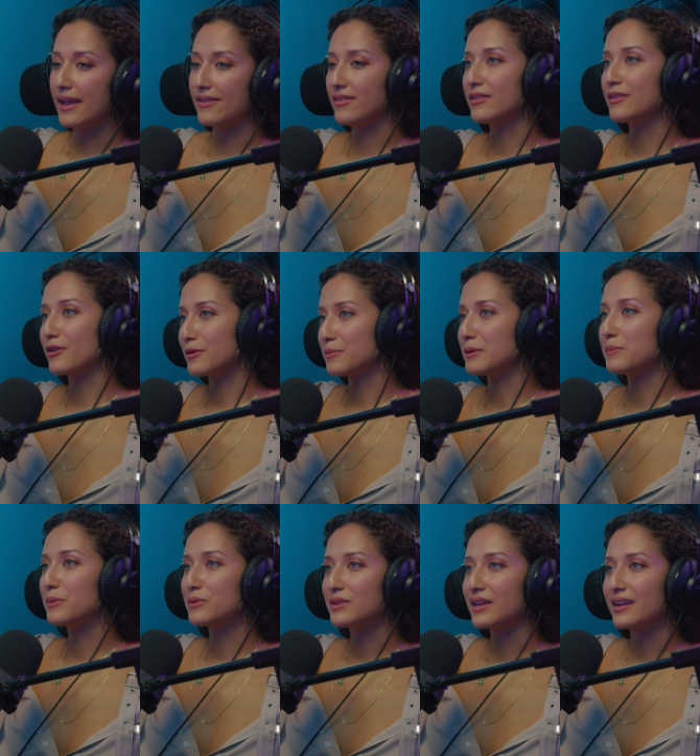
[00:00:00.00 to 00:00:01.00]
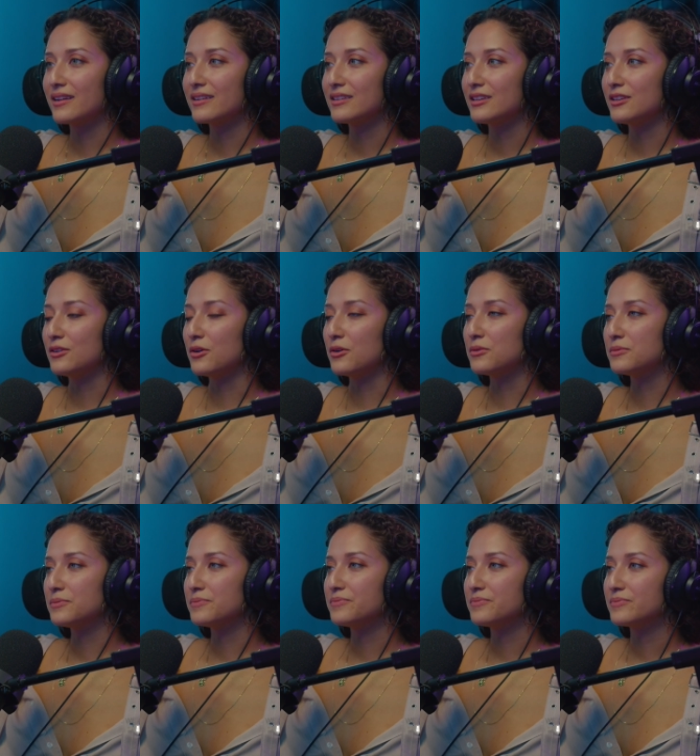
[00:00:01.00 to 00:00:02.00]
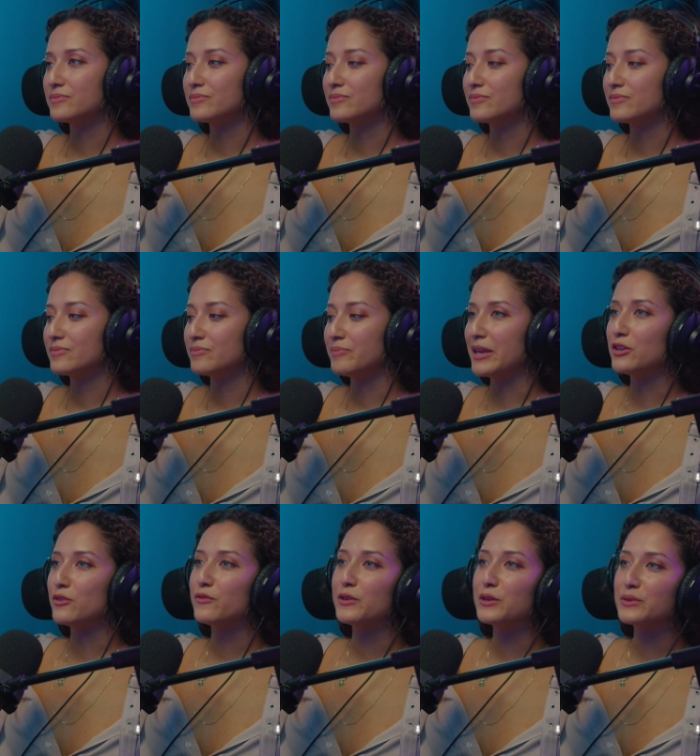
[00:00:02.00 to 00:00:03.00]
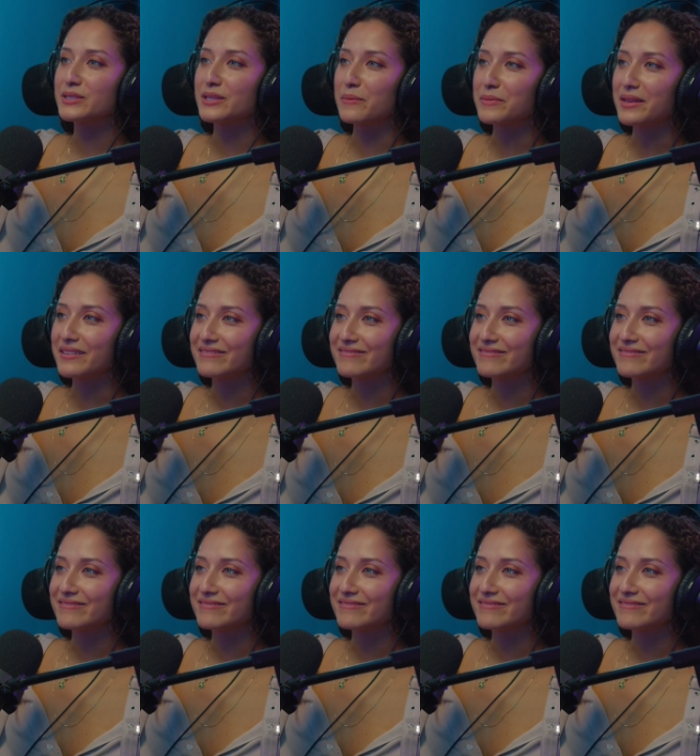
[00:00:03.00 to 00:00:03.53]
And then there are people that, make you feel something.